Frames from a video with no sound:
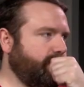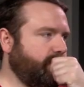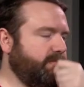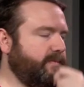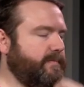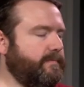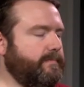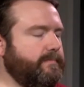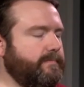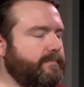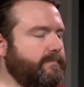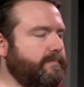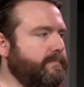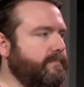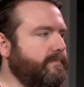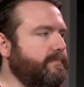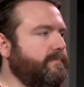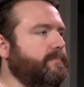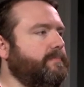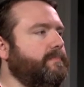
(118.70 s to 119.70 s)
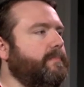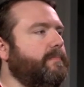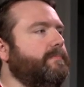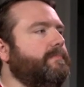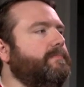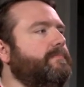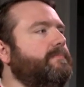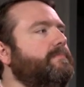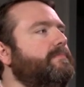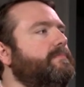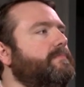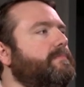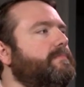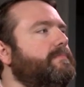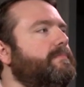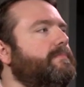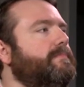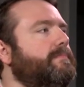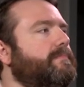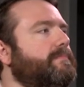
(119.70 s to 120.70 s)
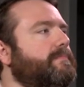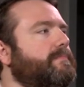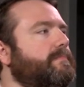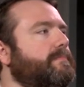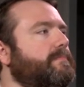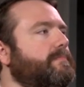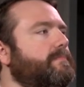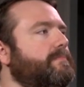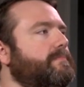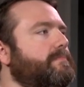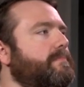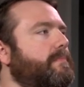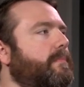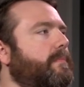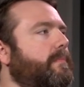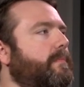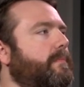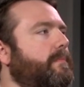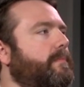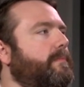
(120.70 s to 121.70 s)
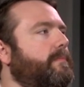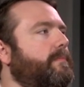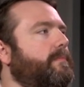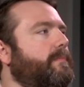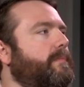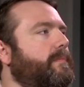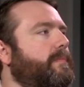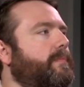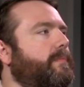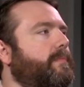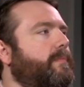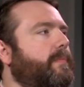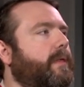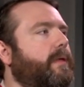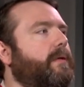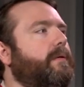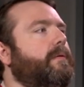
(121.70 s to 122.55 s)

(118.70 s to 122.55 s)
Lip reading: This person isn't speaking.